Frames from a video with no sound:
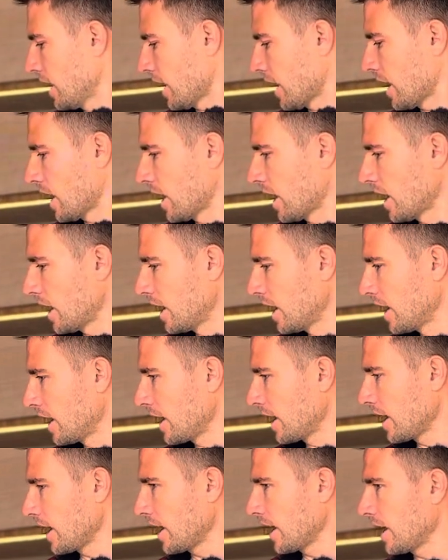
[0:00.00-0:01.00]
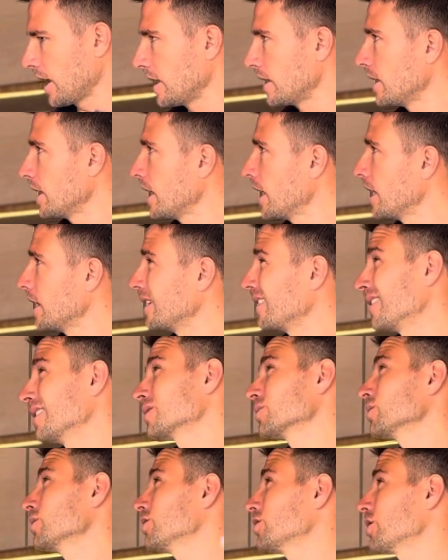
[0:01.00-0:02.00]
And then
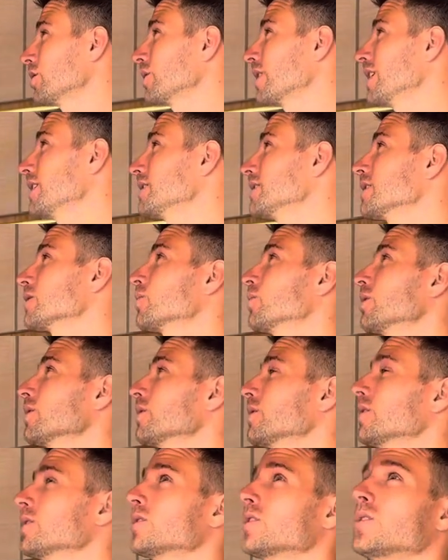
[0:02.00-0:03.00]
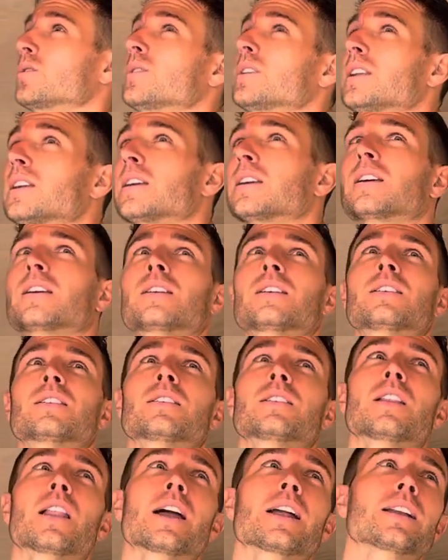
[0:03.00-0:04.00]
this one showcases one of those unique
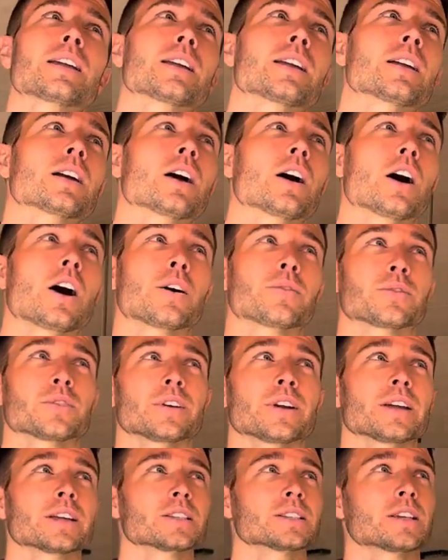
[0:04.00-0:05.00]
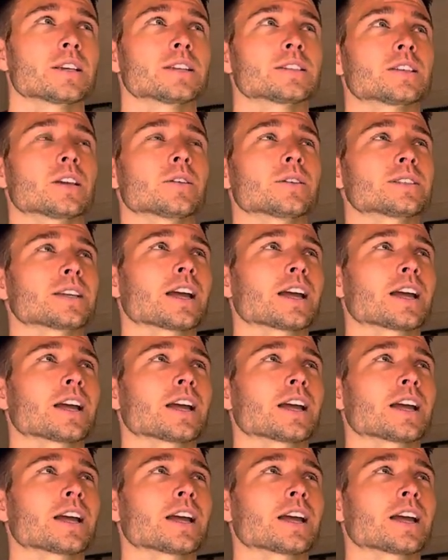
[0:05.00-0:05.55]
lighting offerings. So it's